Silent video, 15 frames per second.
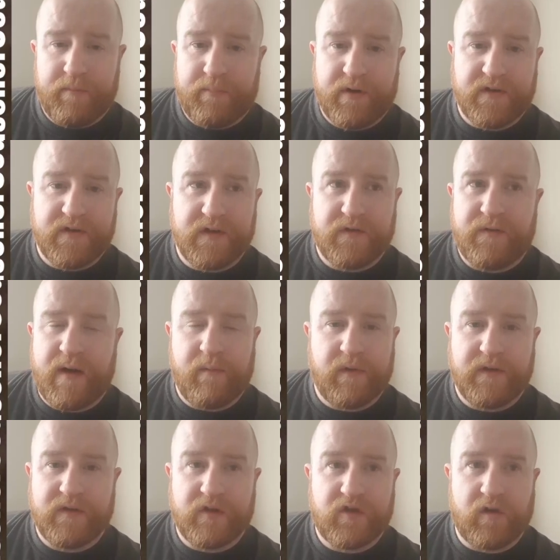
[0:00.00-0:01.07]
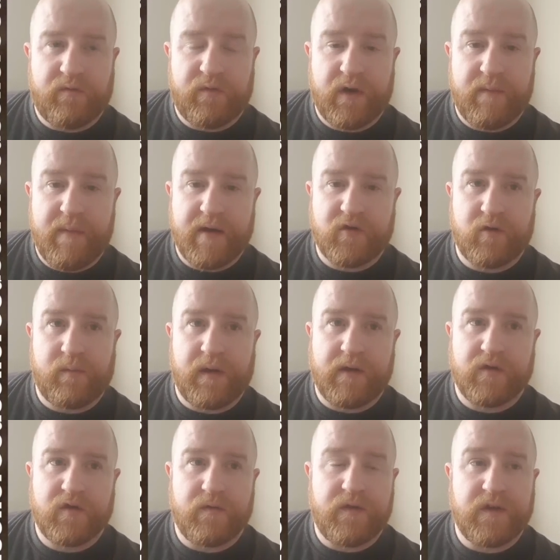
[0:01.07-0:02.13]
Prisoners' families are suffering immeasurably
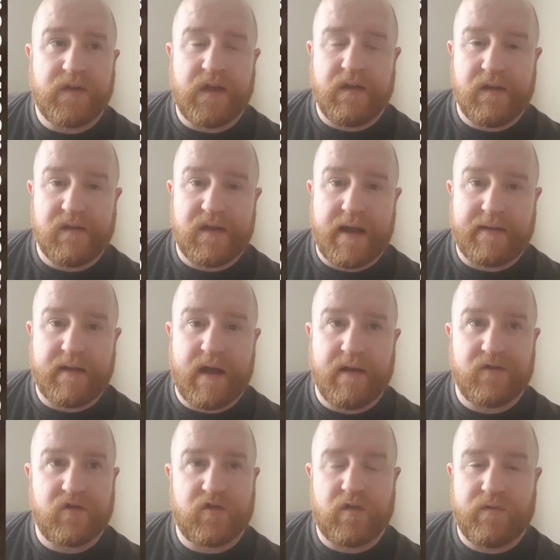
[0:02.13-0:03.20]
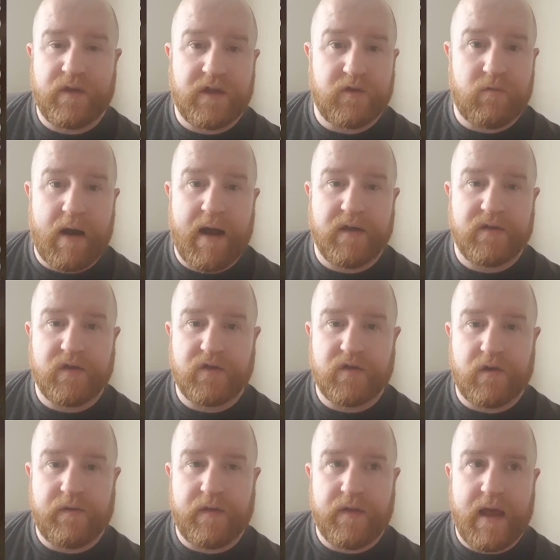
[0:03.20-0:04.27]
and stuff. They see these headlines and stuff and these riots and
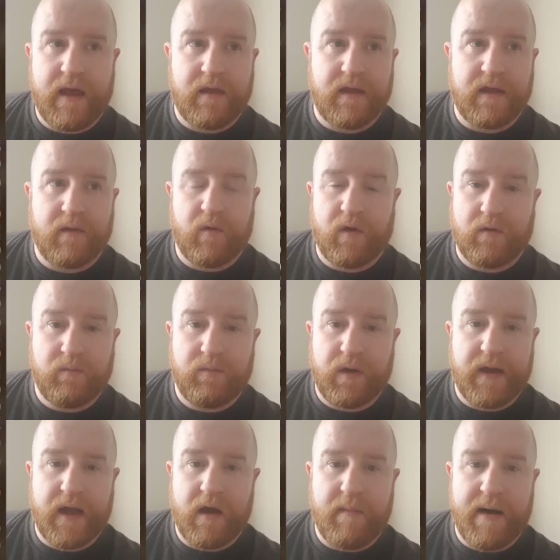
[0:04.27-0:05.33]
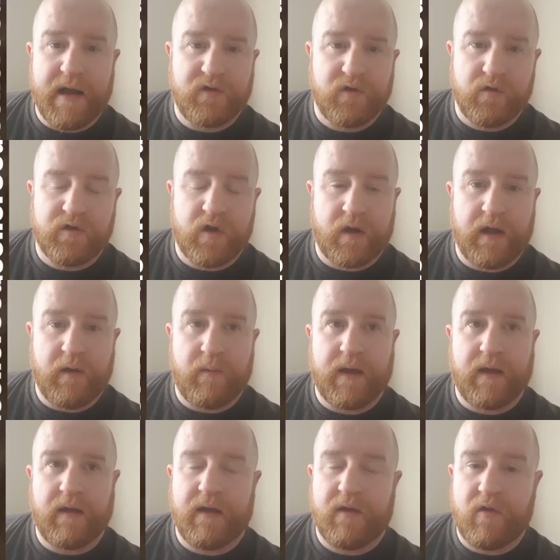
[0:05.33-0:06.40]
stuff, and they think, well, bloody hell, my son's on
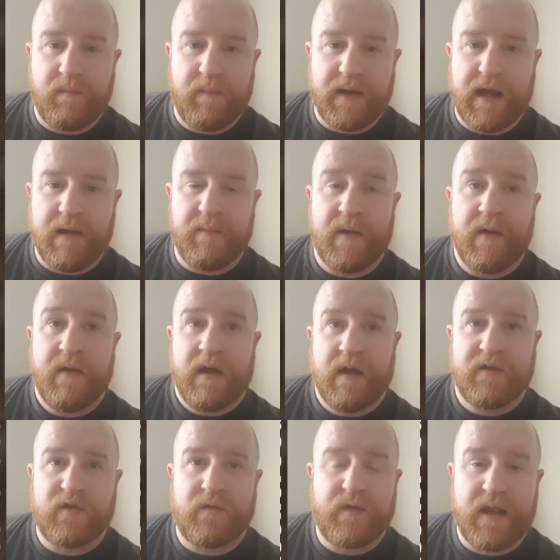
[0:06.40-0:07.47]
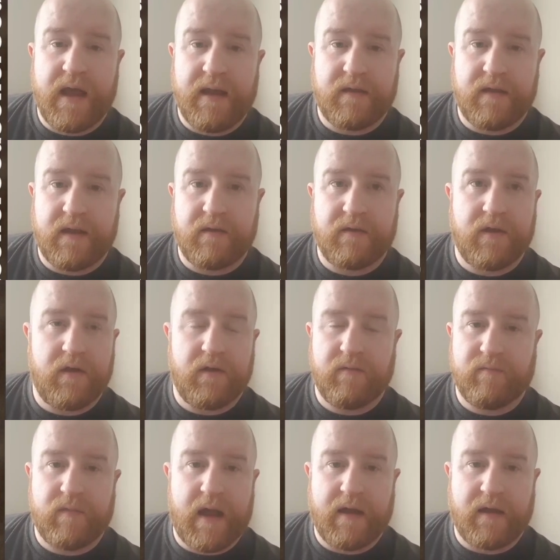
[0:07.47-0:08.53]
E-Wing, it could be him and stuff. And they think that,
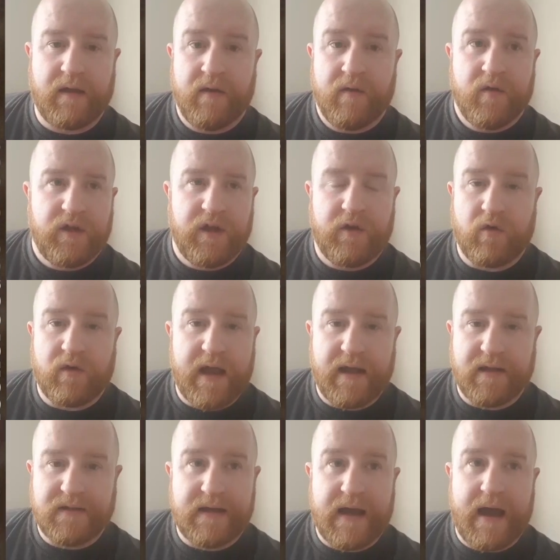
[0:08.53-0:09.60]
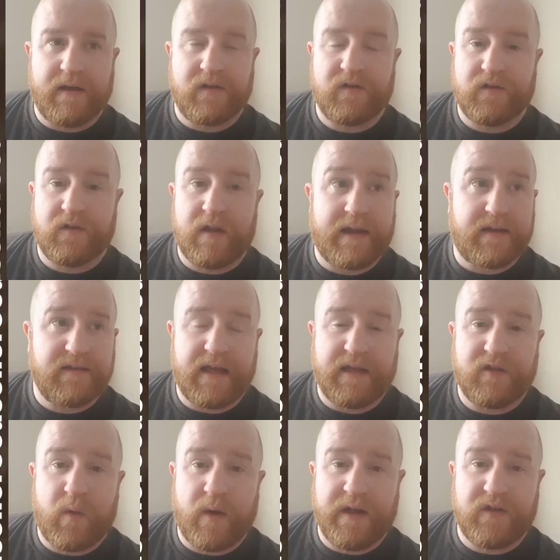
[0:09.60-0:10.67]
like, he could get attacked. So, like I
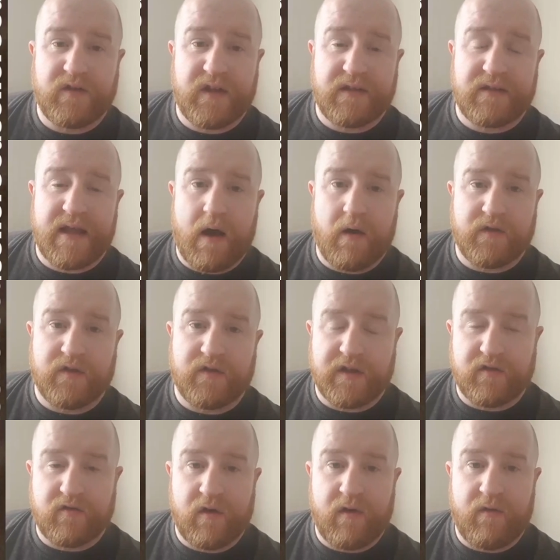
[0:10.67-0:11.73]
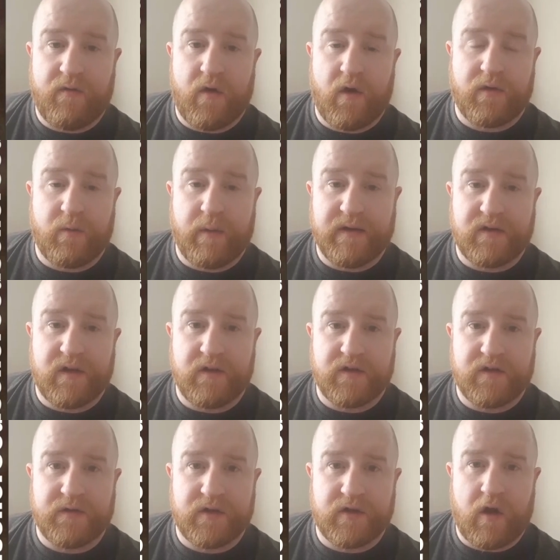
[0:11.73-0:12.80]
say, 26,643
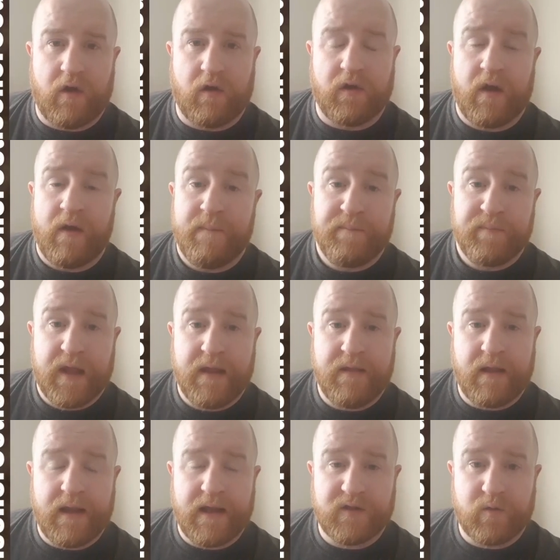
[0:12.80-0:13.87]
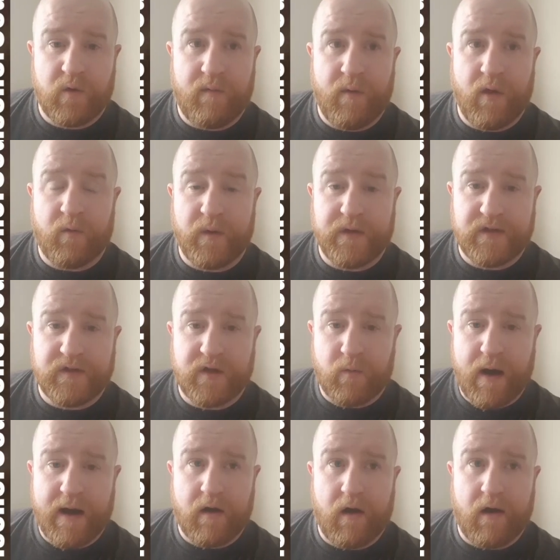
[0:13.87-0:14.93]
incidents of assault in the last 12 months, which is a
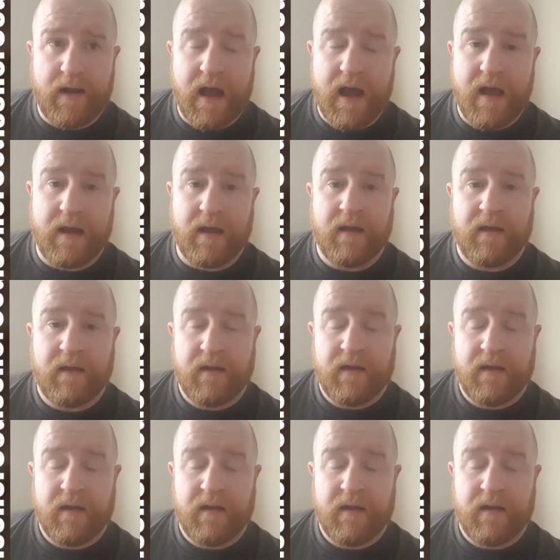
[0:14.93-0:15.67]
record high.